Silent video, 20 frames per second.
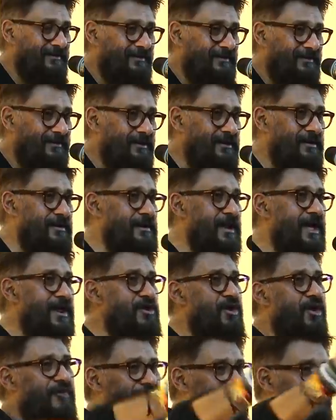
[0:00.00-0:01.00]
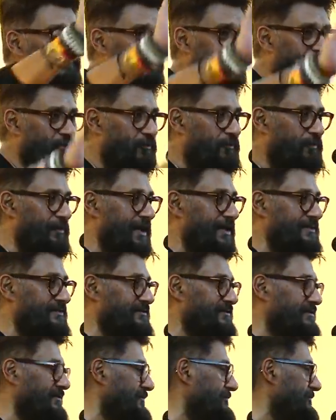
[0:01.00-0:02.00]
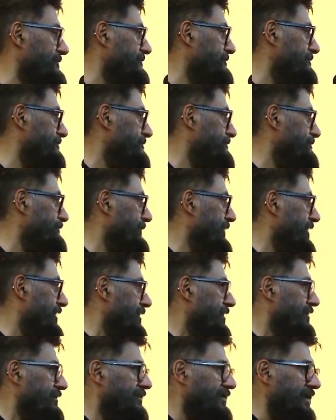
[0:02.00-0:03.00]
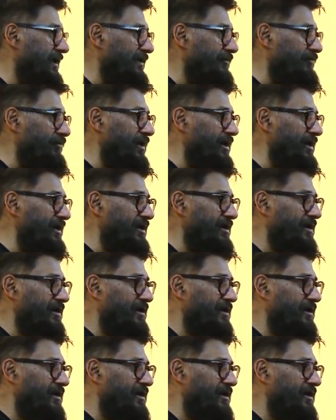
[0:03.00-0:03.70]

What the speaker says: None of them were oppressed. They were